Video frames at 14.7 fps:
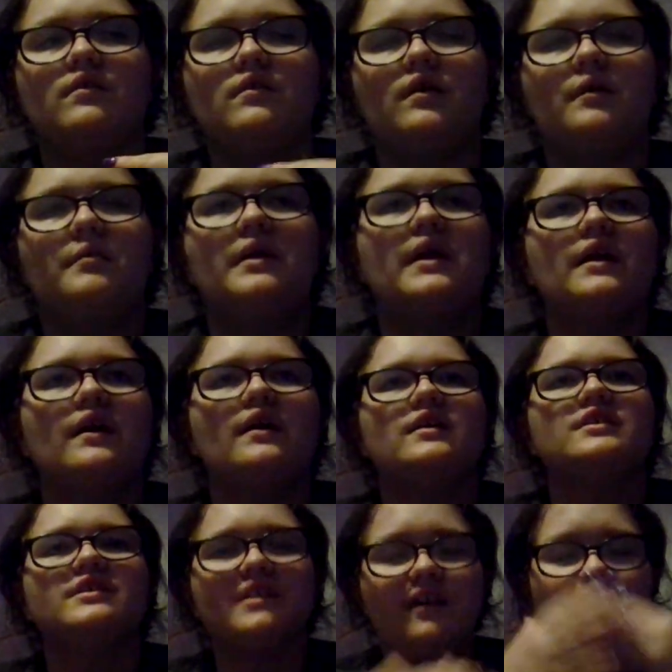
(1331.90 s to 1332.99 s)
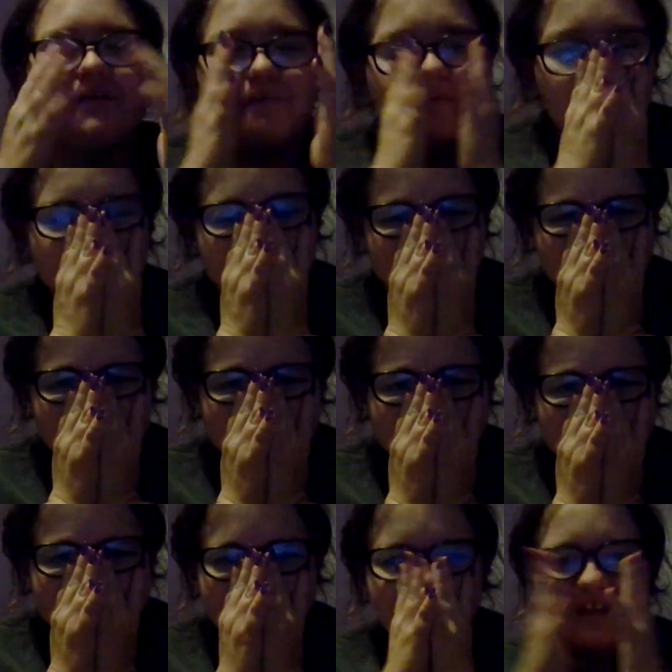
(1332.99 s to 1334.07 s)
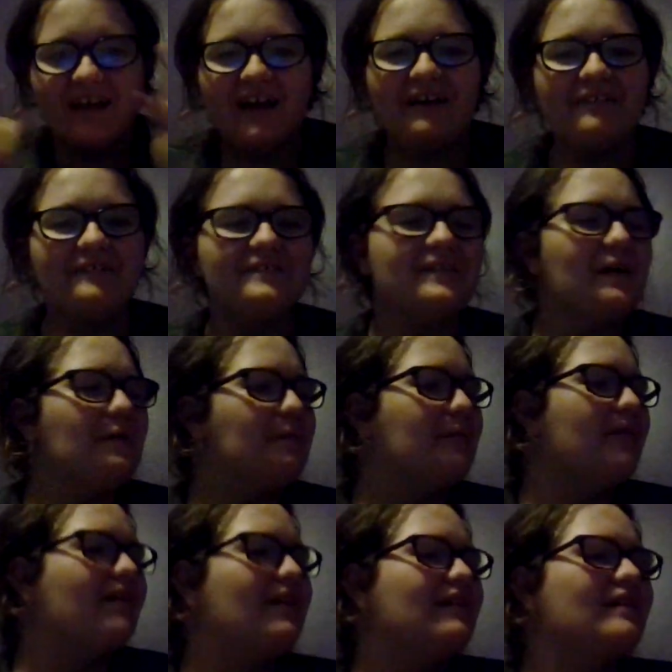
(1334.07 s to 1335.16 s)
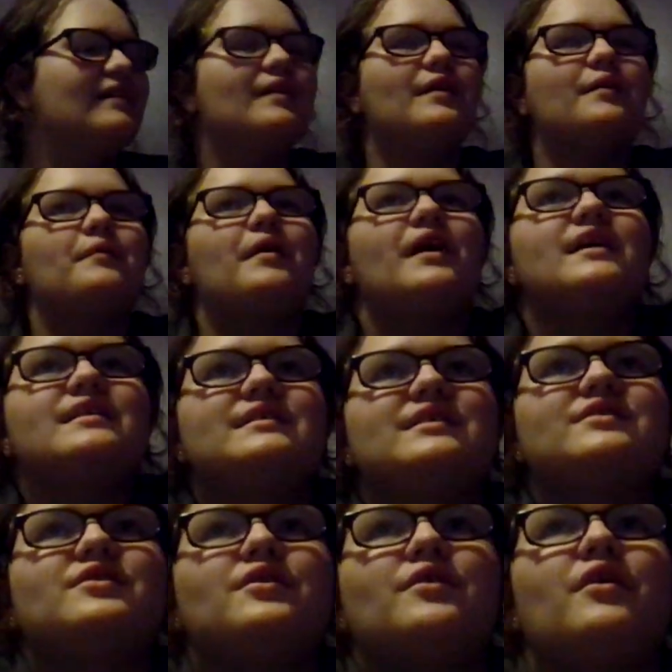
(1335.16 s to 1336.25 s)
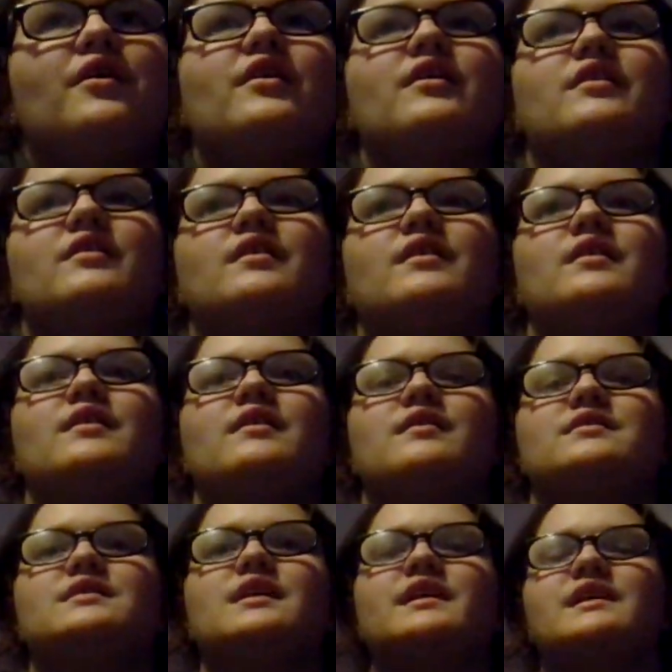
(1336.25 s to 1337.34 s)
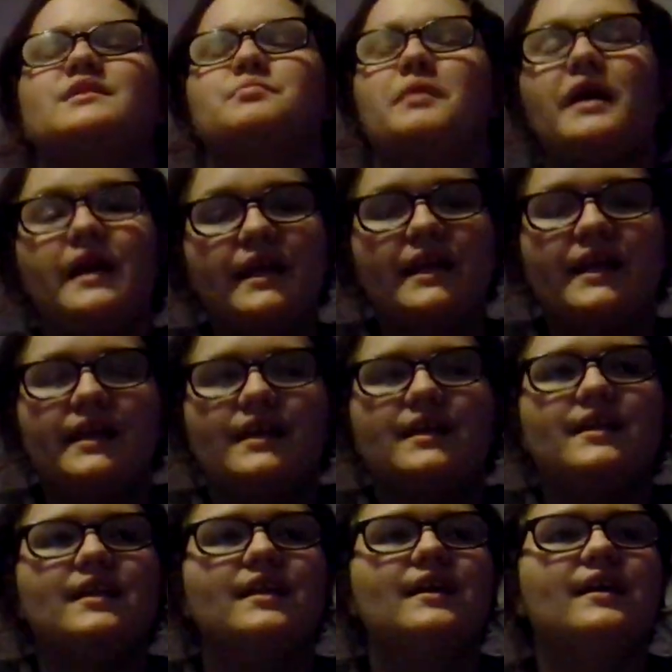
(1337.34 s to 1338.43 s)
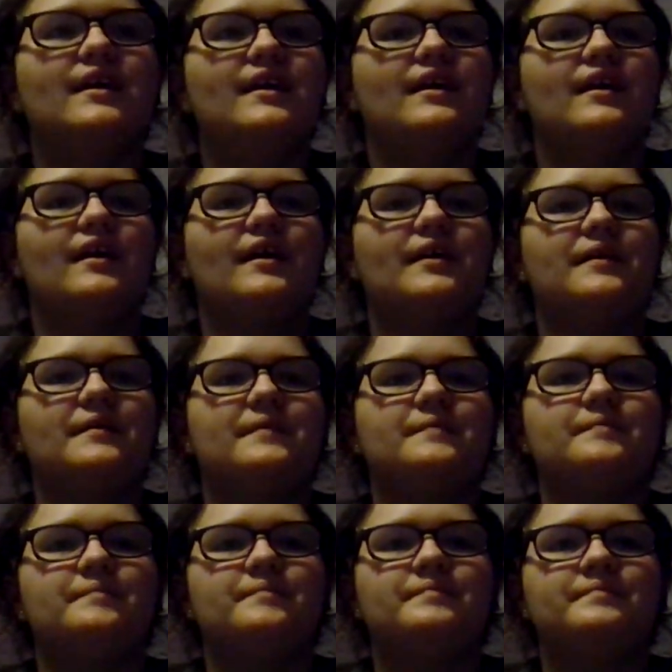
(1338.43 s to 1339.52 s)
Oh my gosh. Oh my gosh. I don't know. Why is it so hard to explain it? Okay.